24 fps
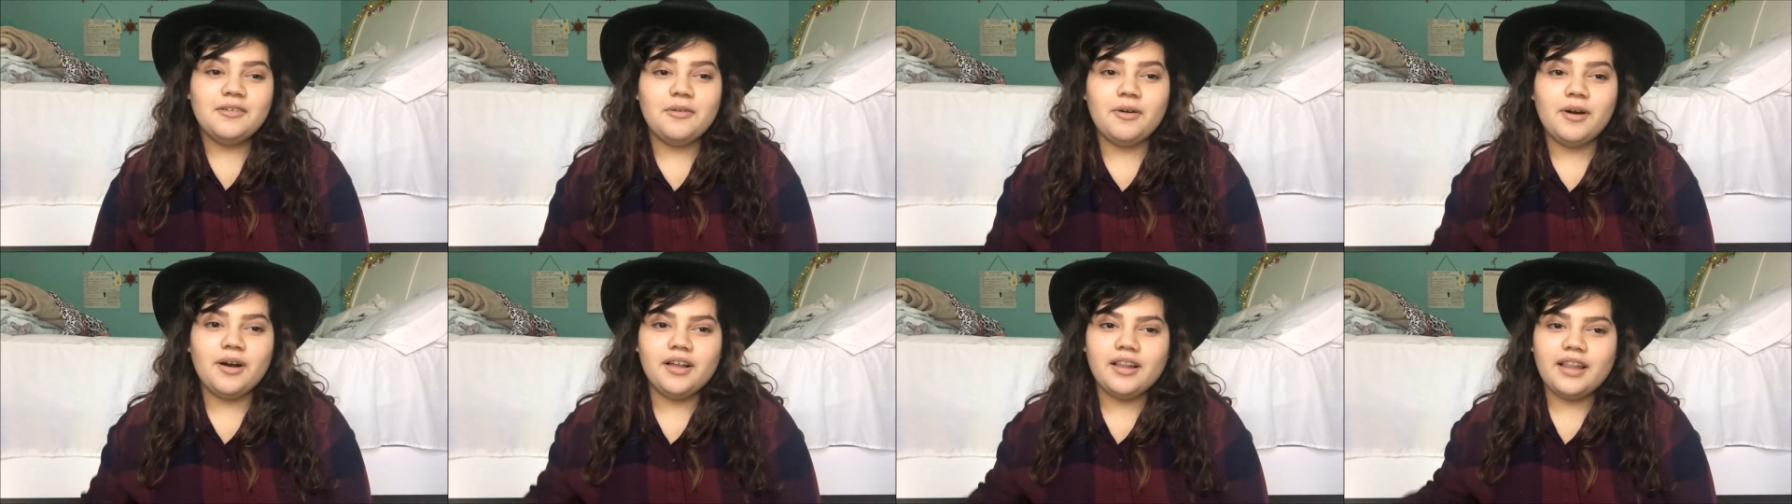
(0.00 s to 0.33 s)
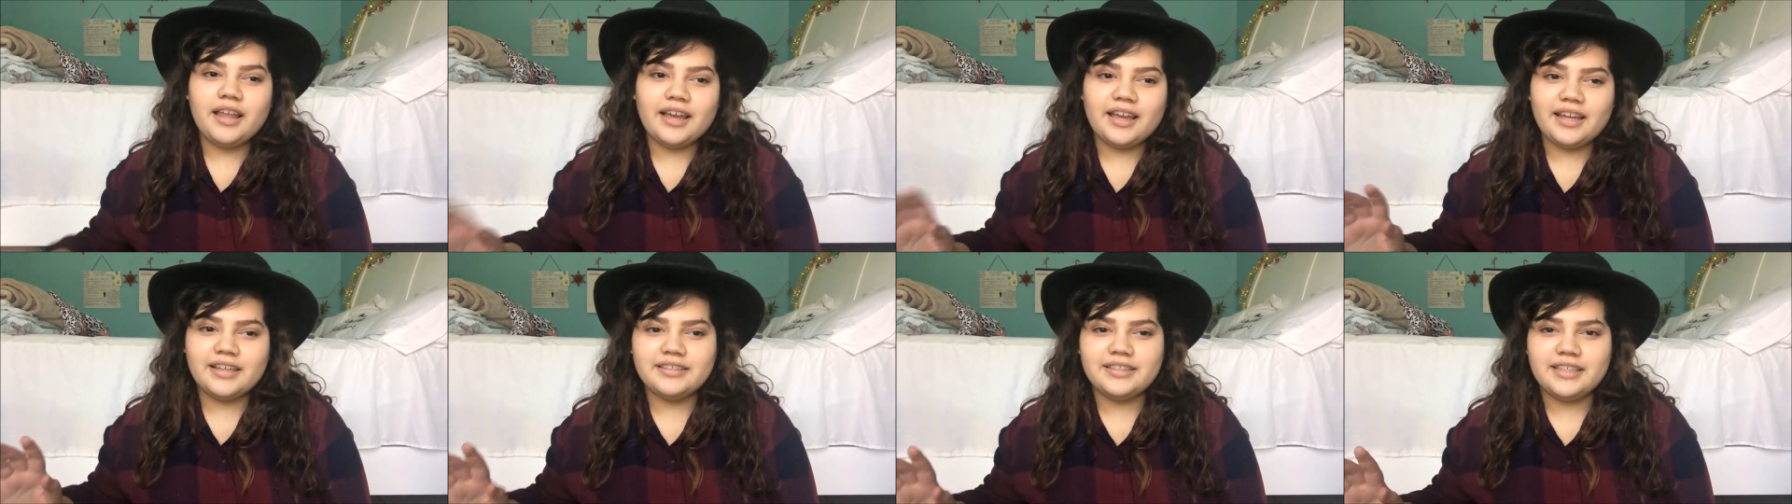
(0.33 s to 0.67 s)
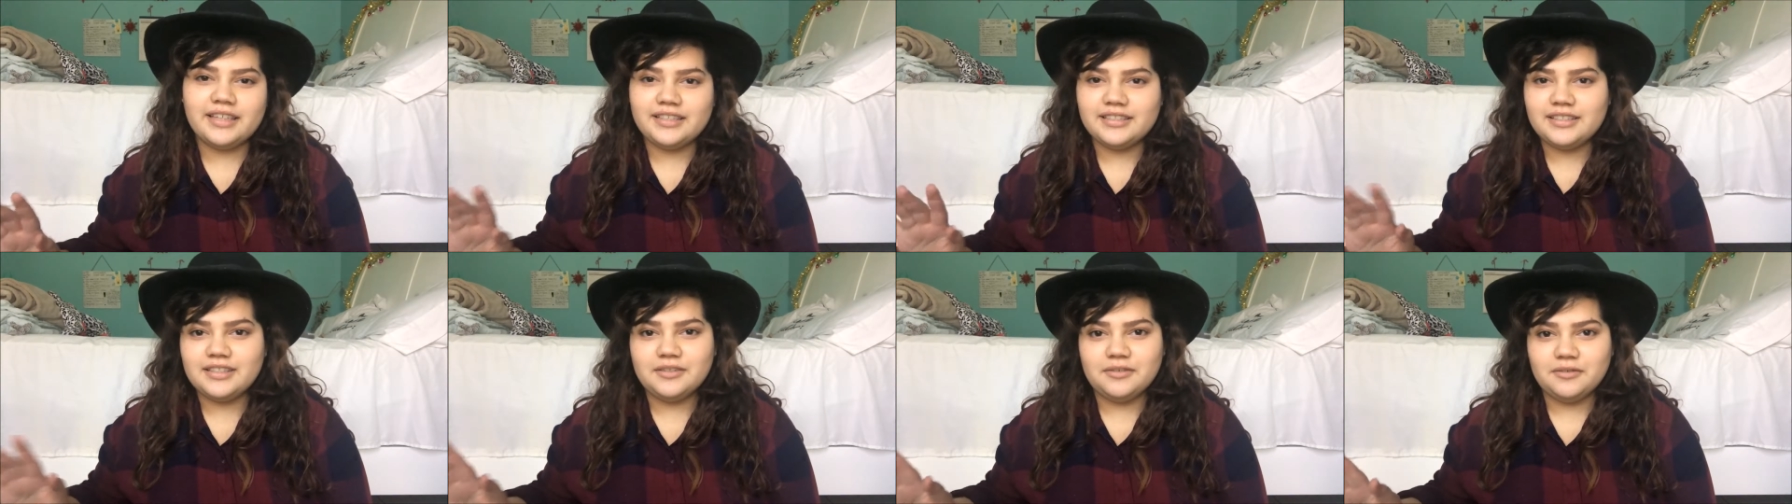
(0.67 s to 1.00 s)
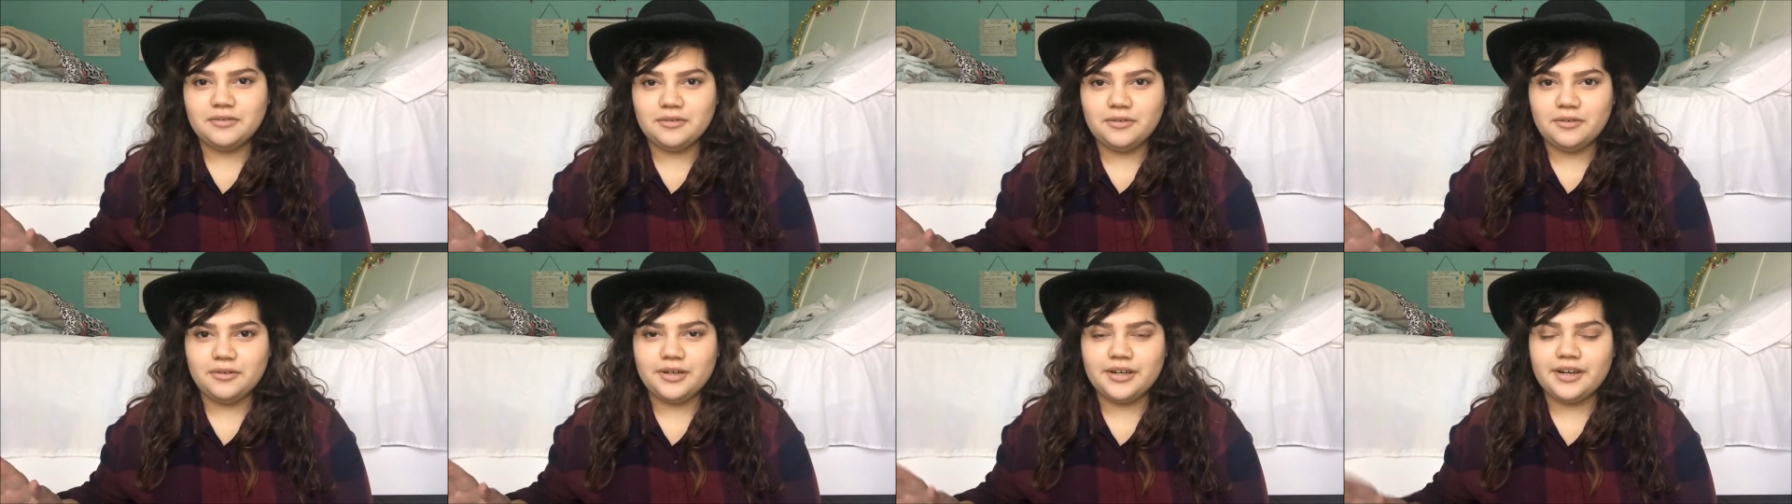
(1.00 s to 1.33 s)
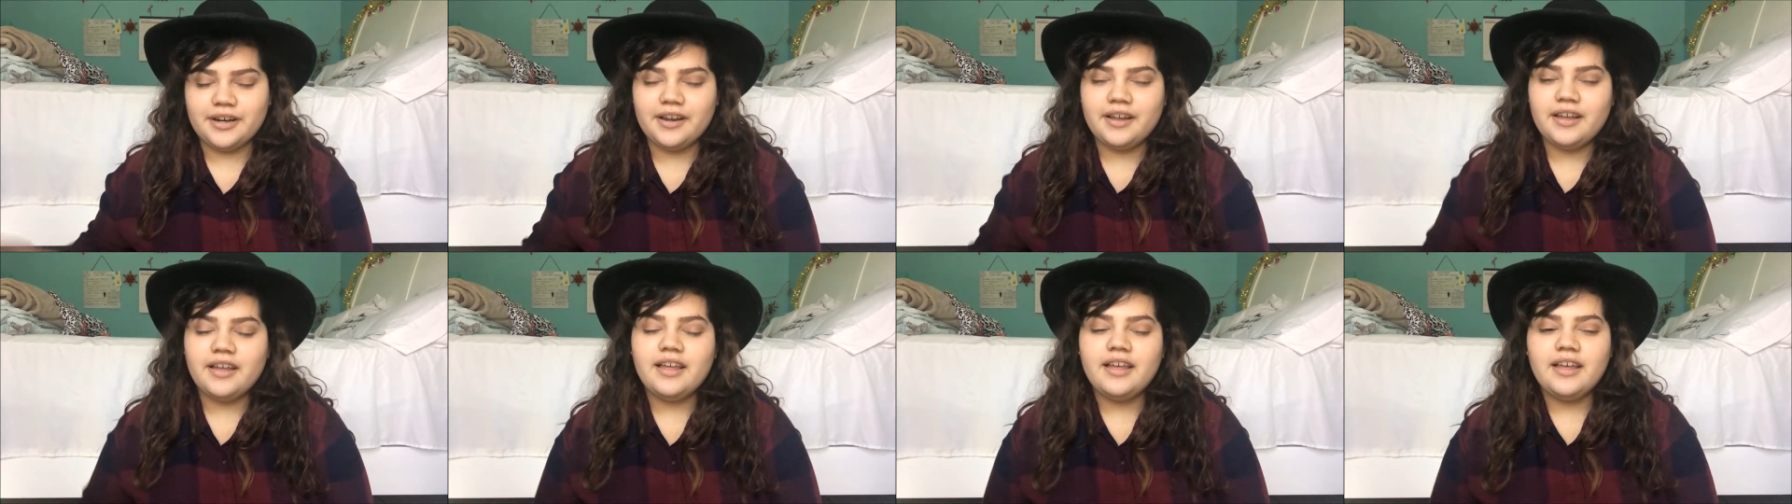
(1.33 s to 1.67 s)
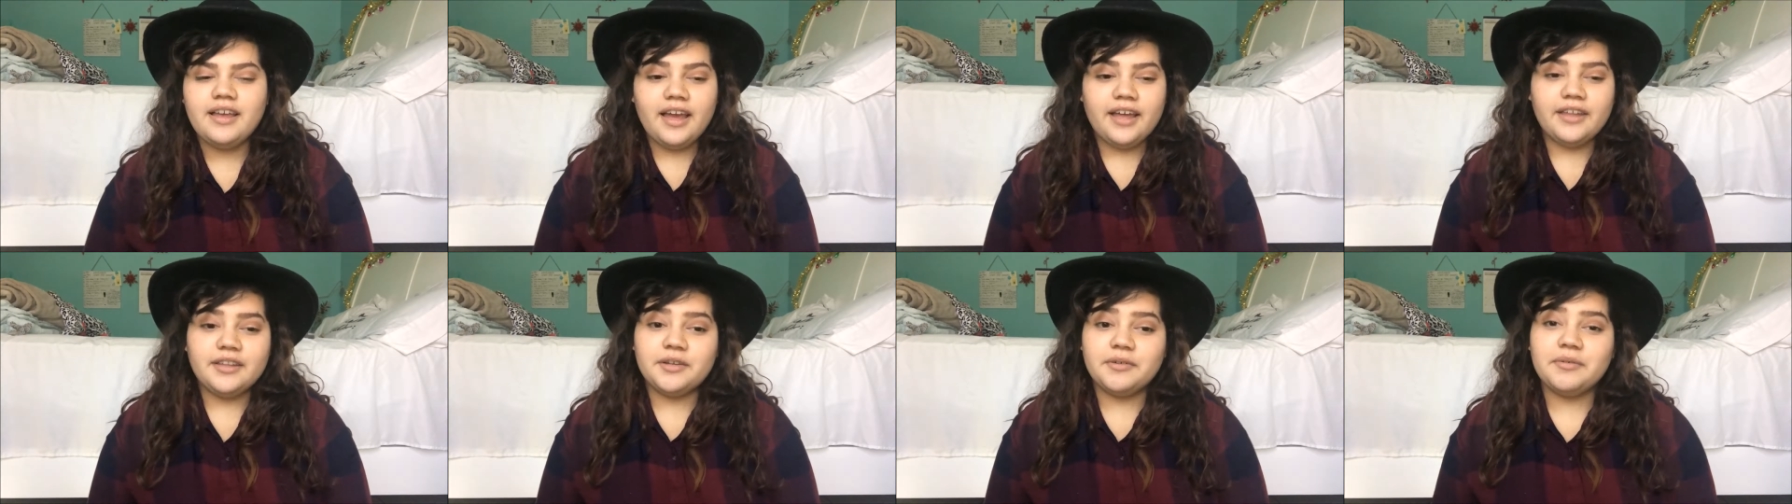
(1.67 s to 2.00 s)
Well, like I said, it's in no order.
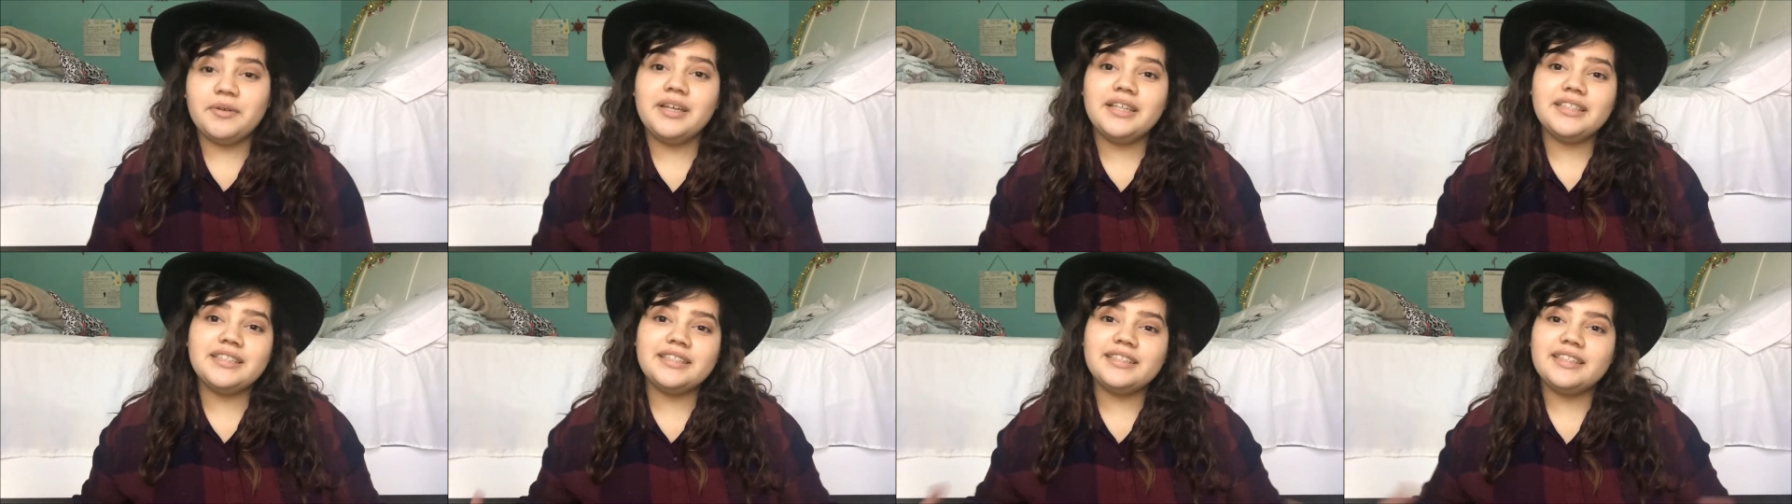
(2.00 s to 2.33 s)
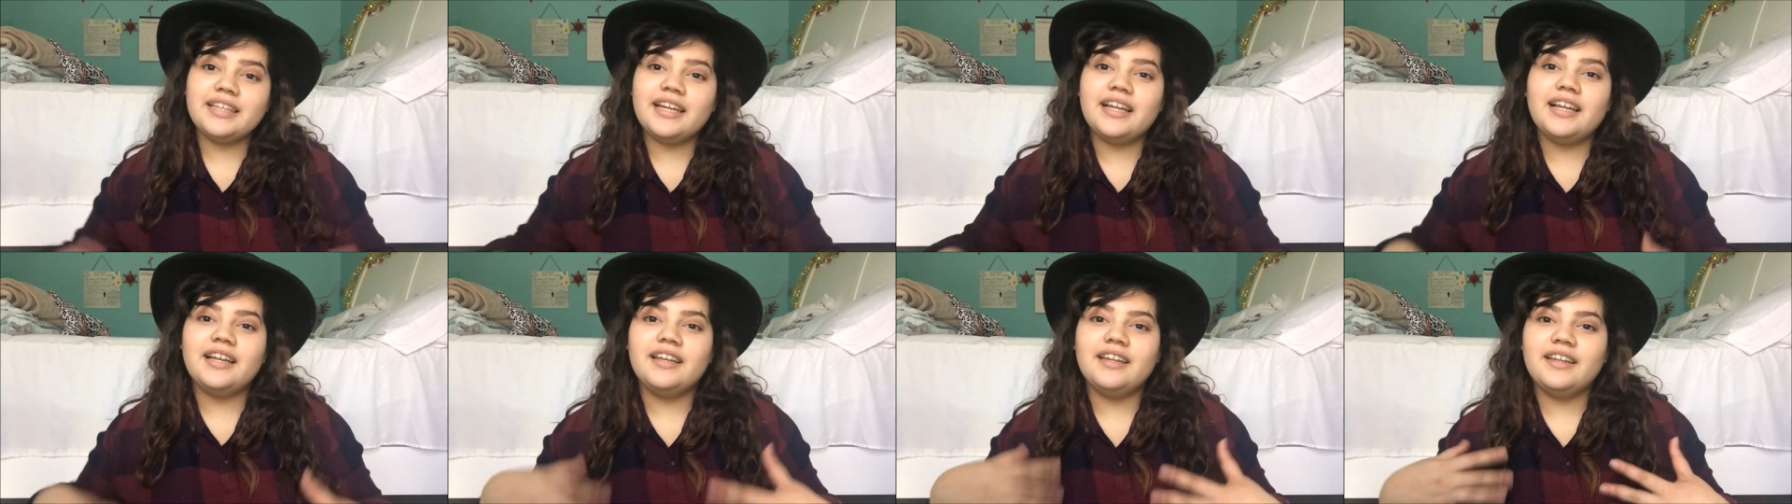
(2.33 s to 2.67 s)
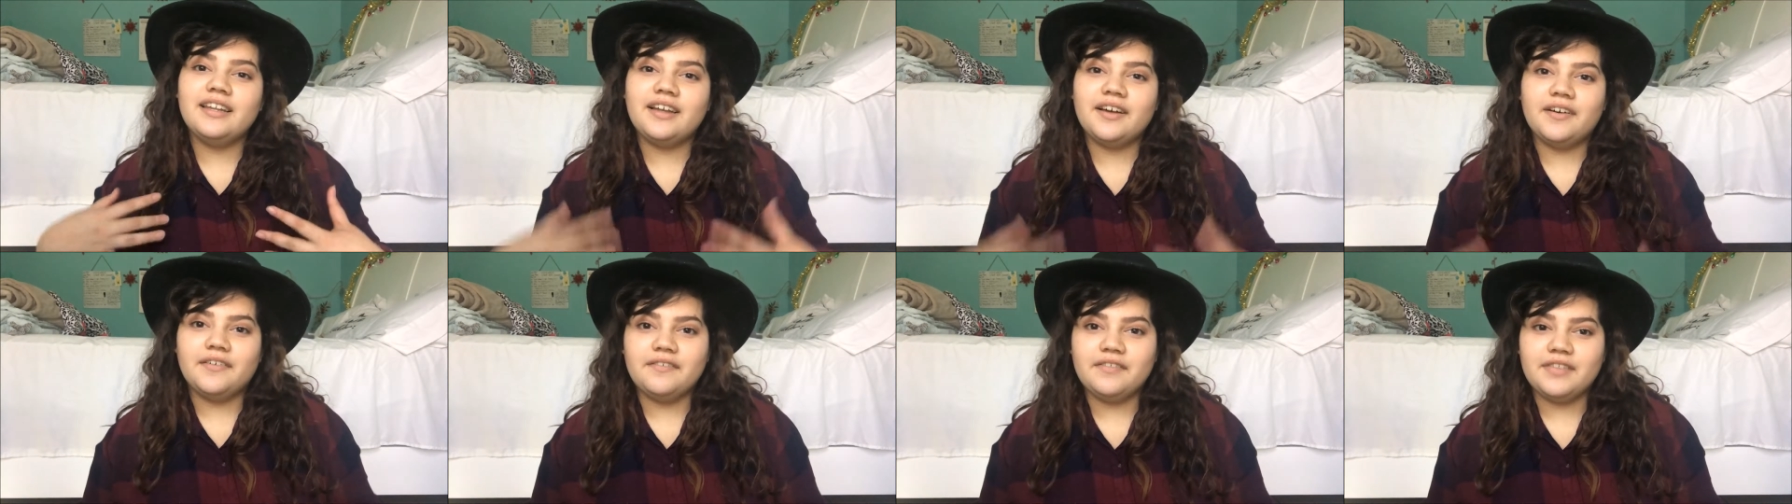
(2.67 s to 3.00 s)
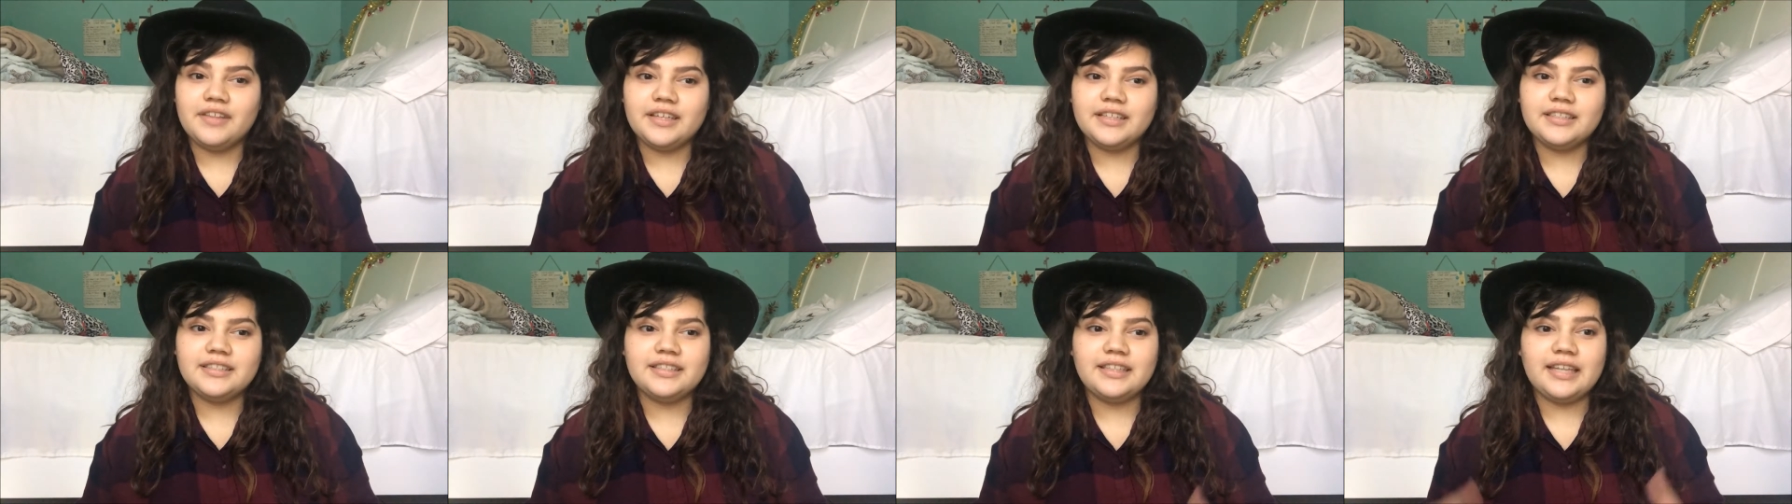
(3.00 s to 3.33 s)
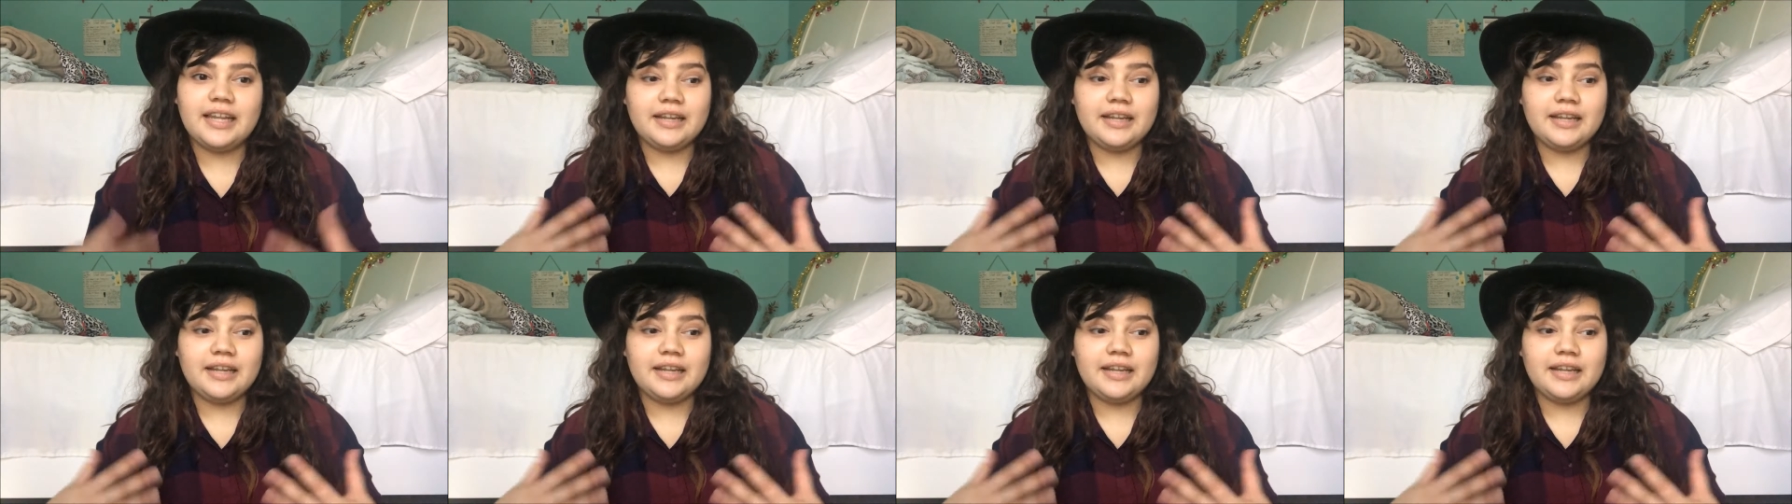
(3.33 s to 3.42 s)
And the reason that I love this